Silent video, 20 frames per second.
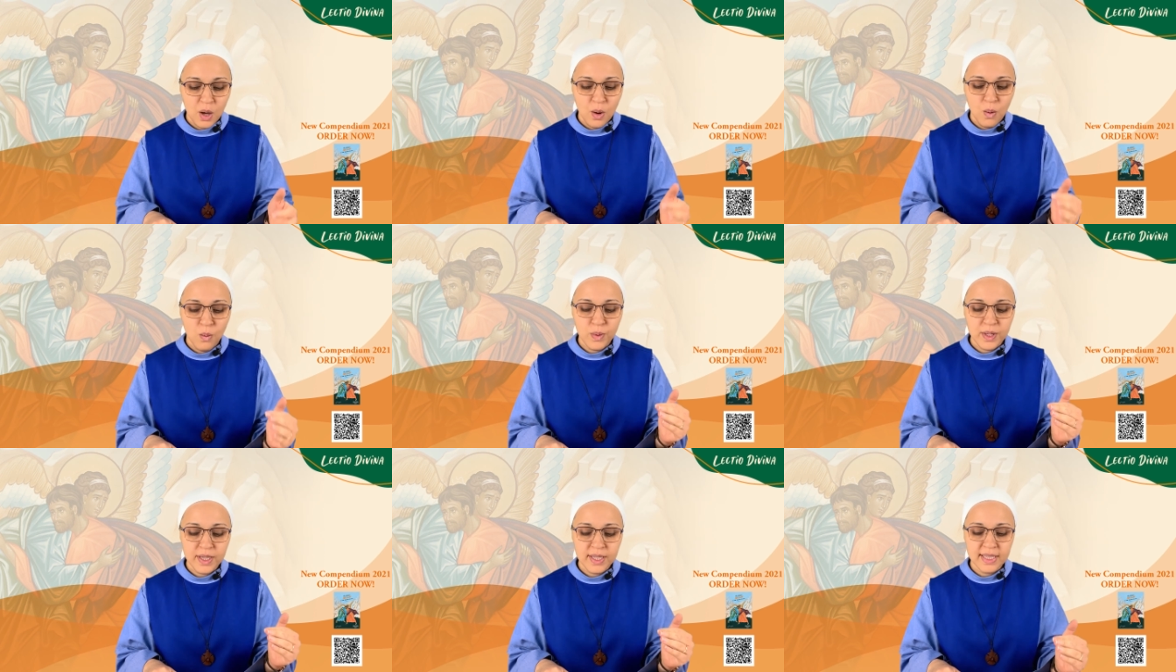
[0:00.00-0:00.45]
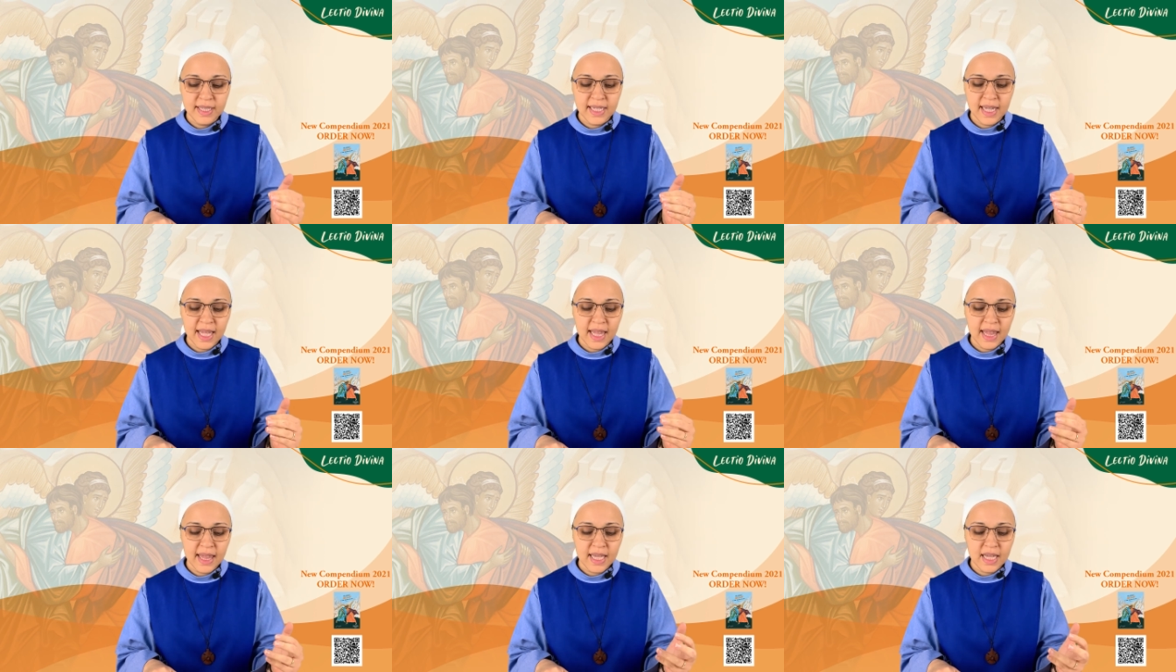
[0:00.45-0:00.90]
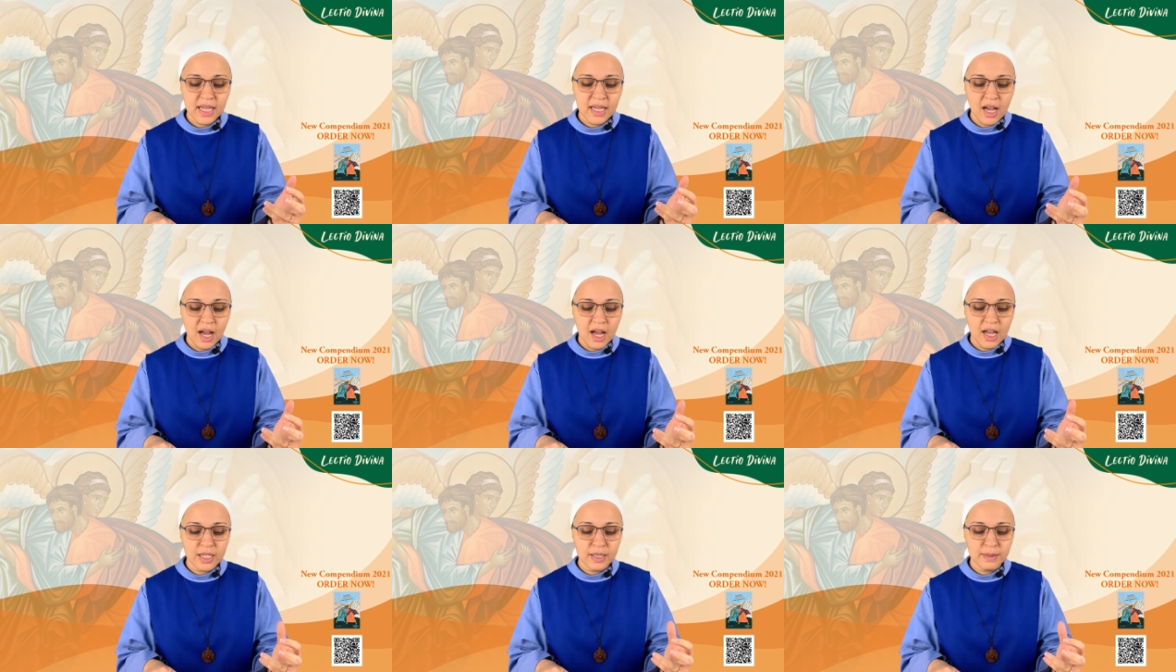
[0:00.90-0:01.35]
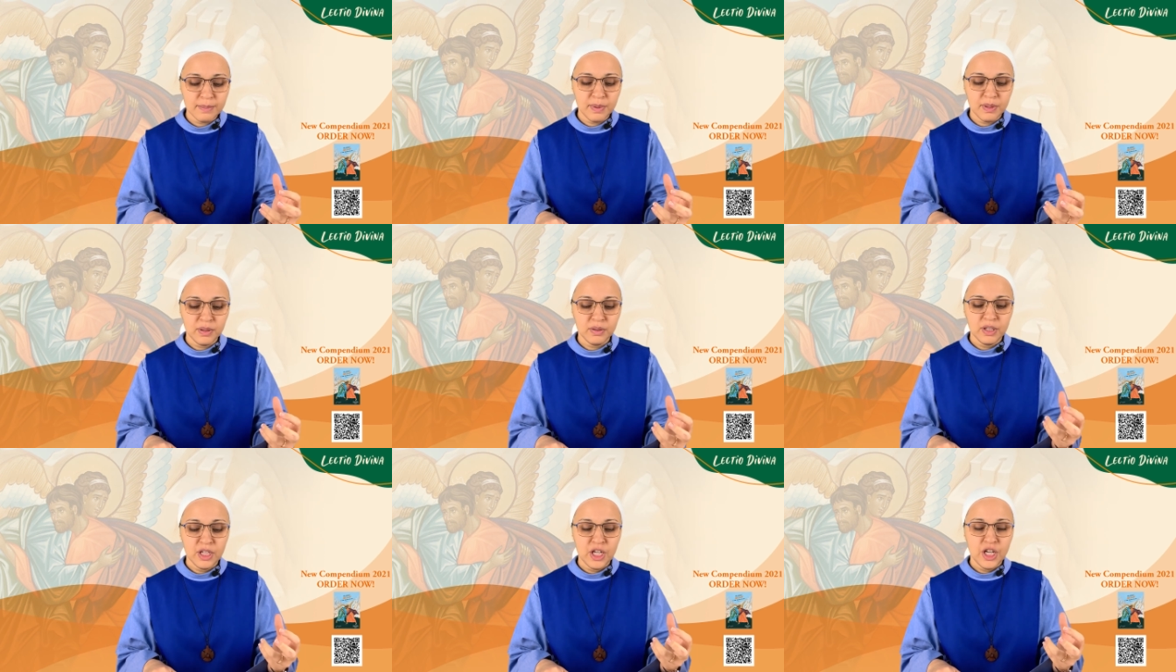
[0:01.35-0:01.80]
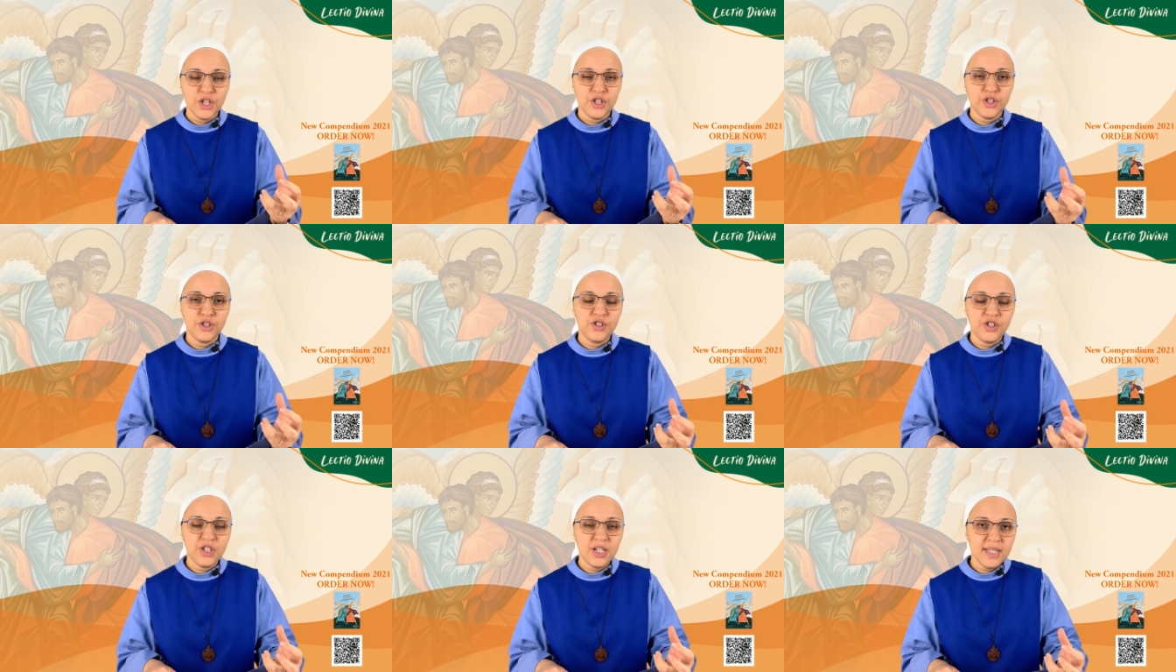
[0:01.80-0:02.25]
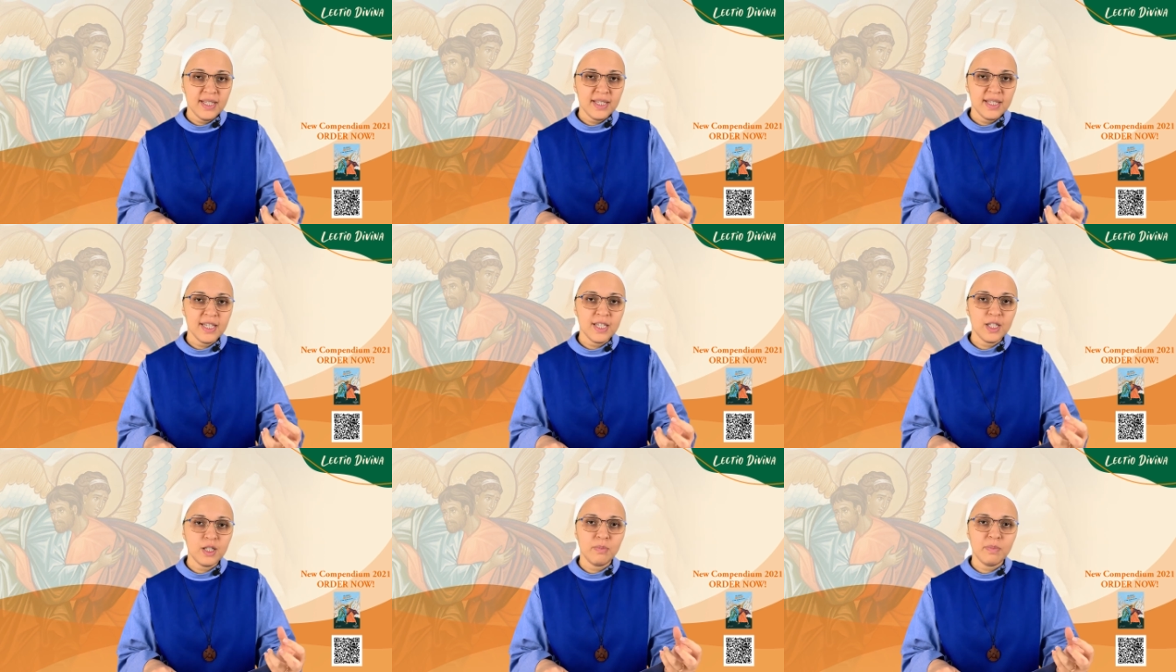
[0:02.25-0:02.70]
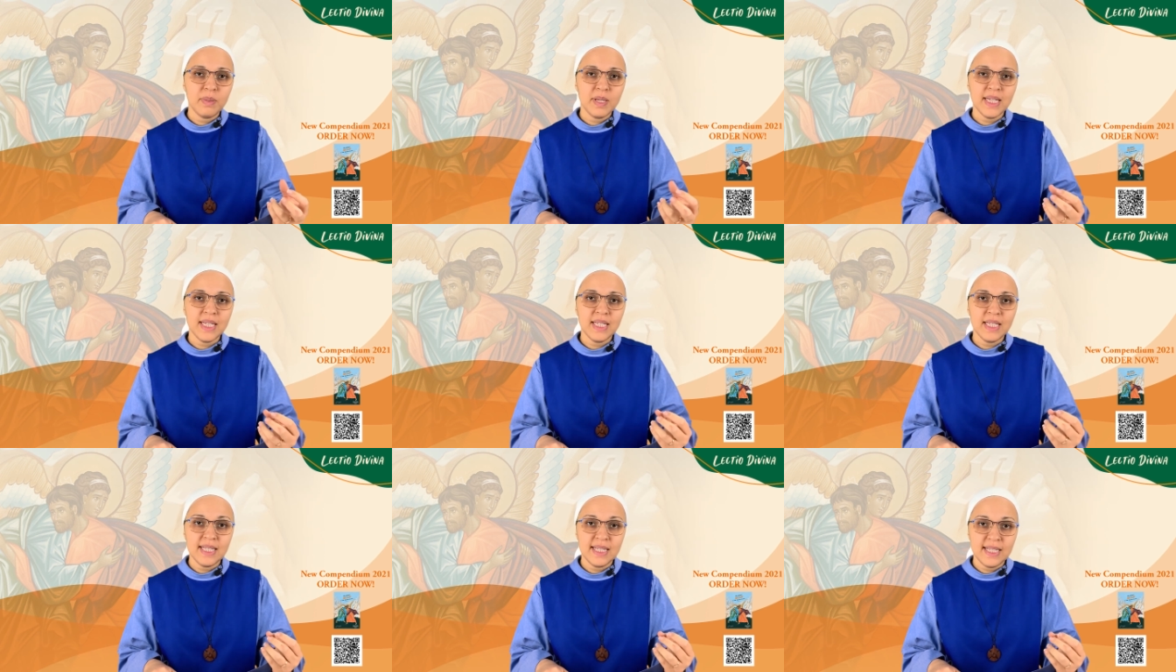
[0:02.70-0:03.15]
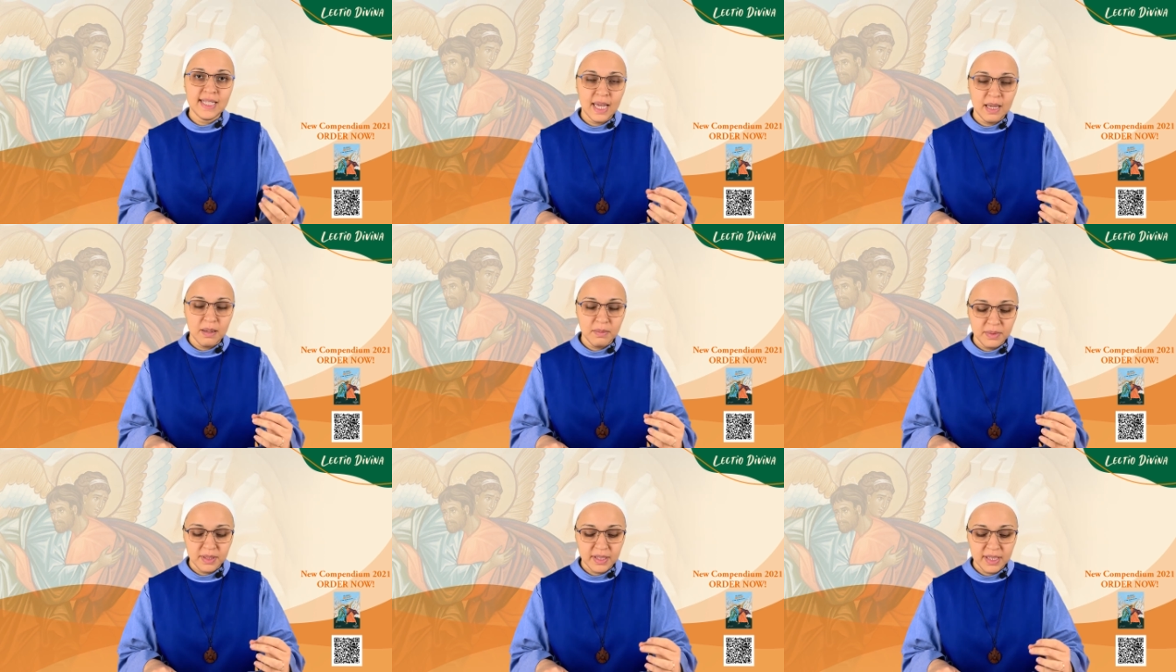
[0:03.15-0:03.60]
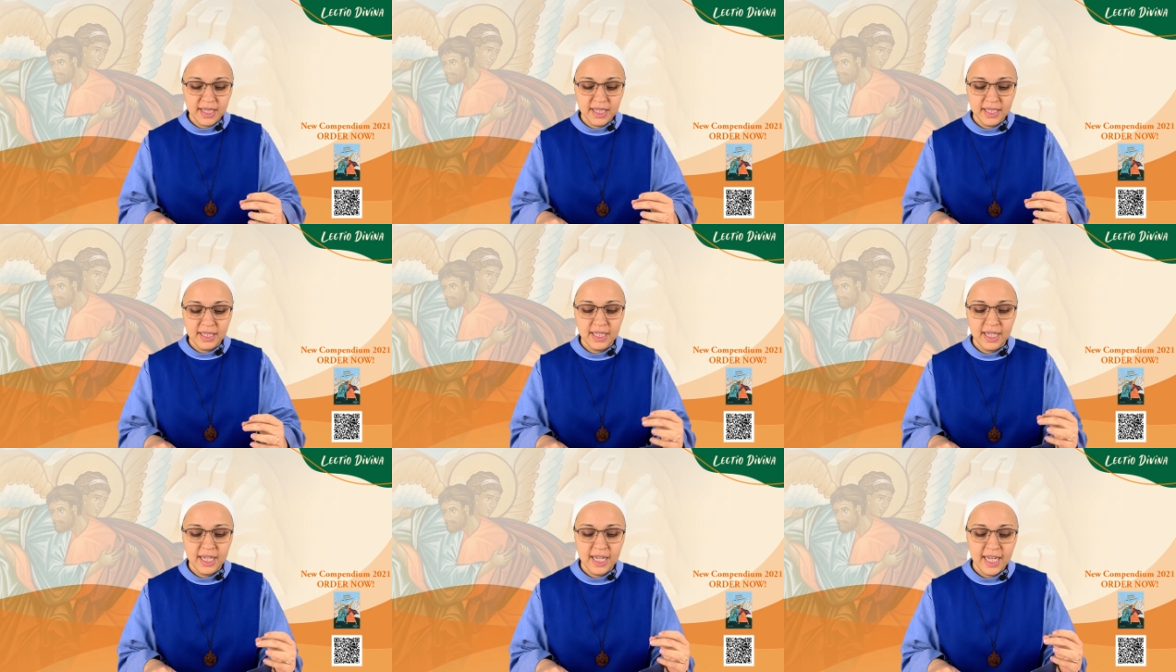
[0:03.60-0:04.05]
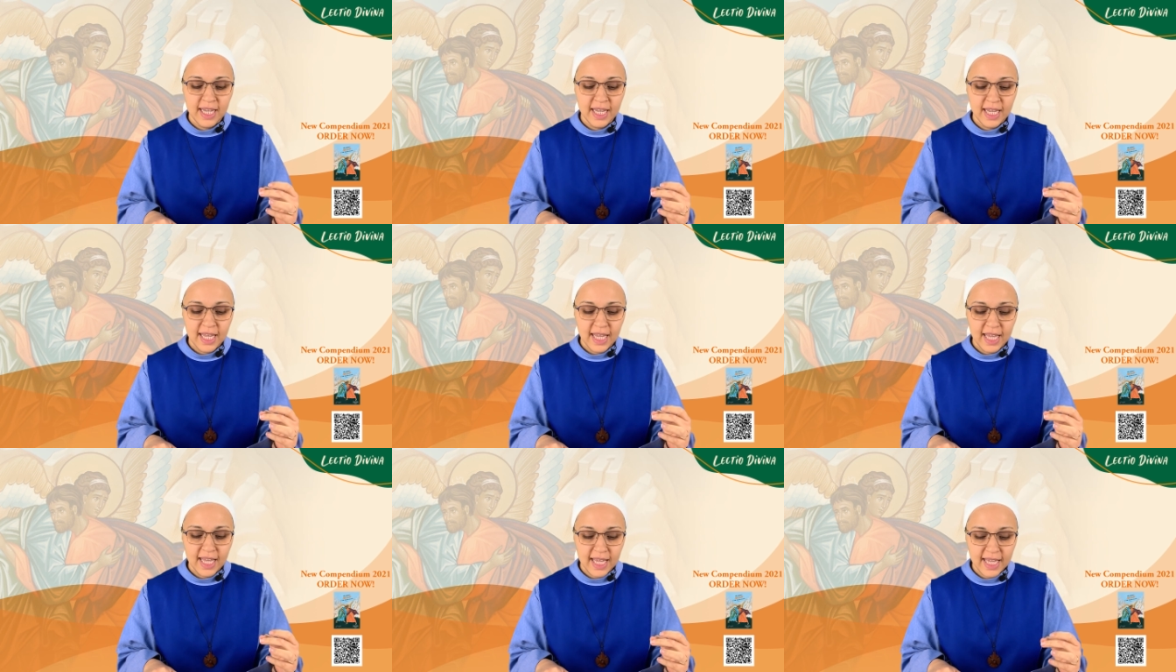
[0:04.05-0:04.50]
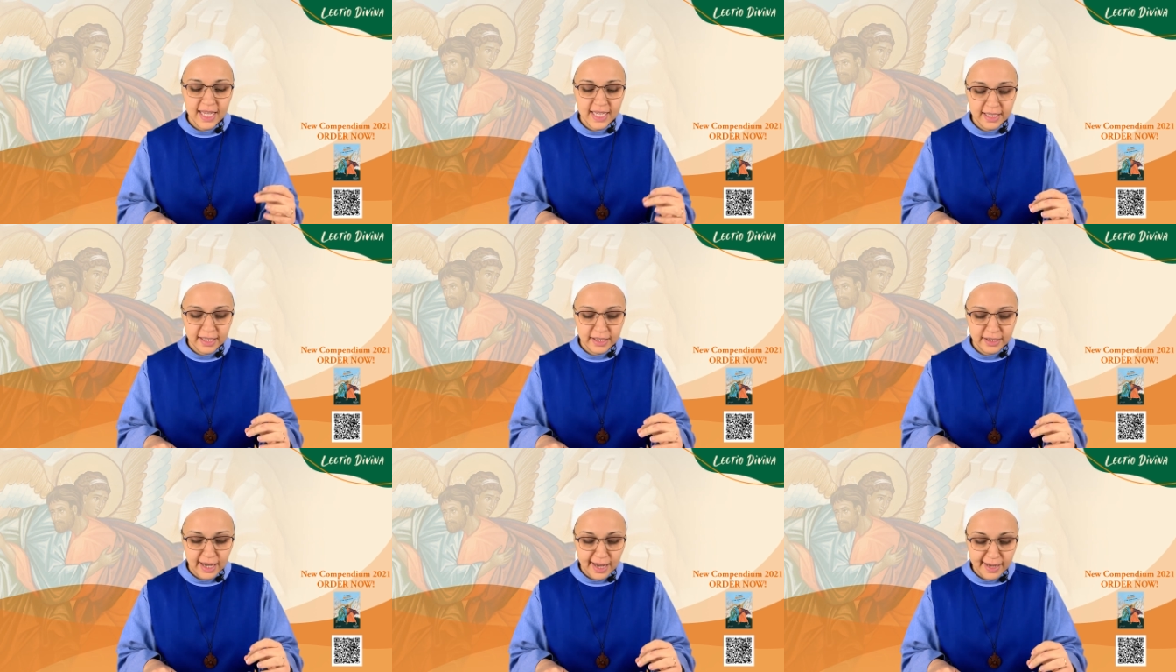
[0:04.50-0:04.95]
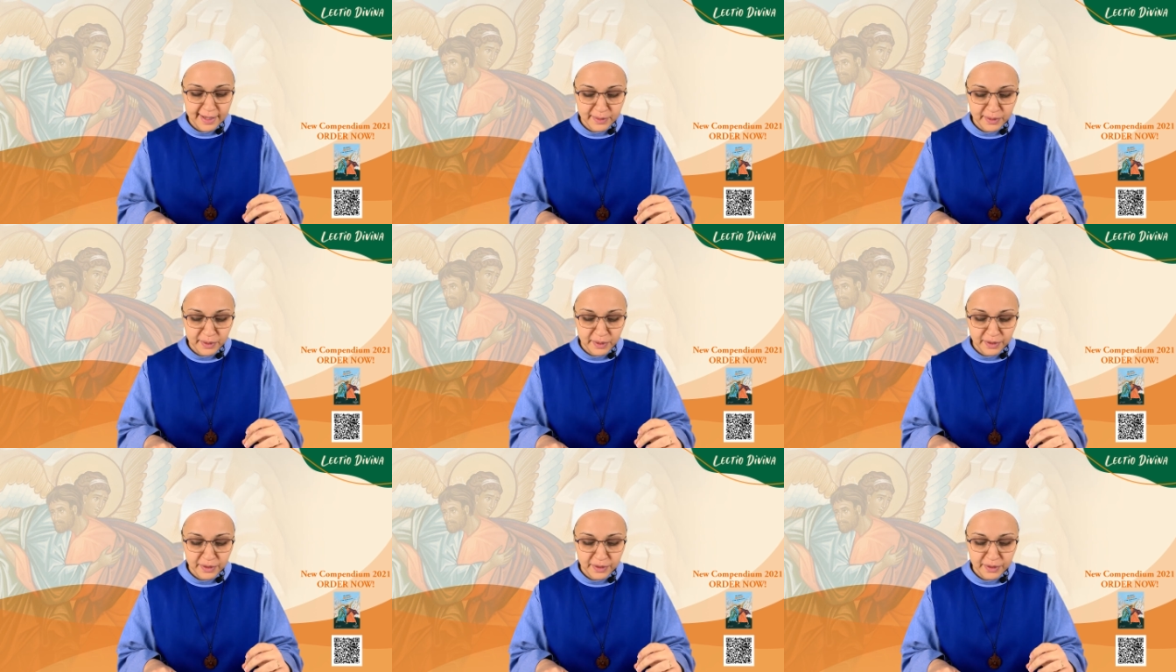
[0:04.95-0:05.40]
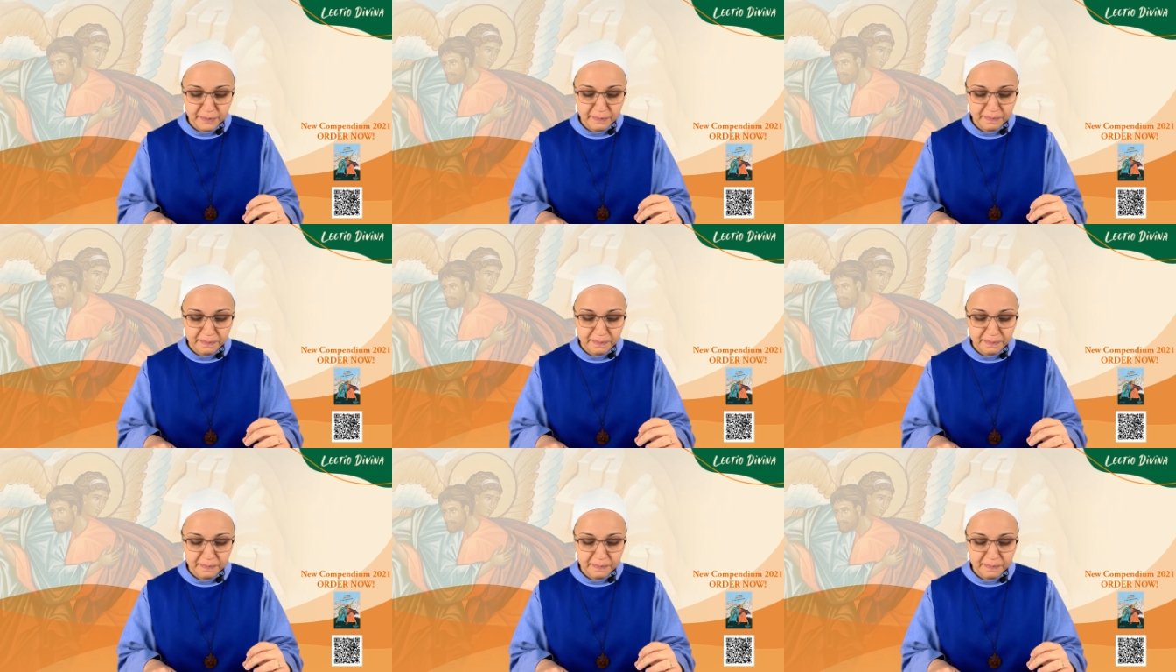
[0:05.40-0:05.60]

we see in the Gospel Jesus being tempted in the desert.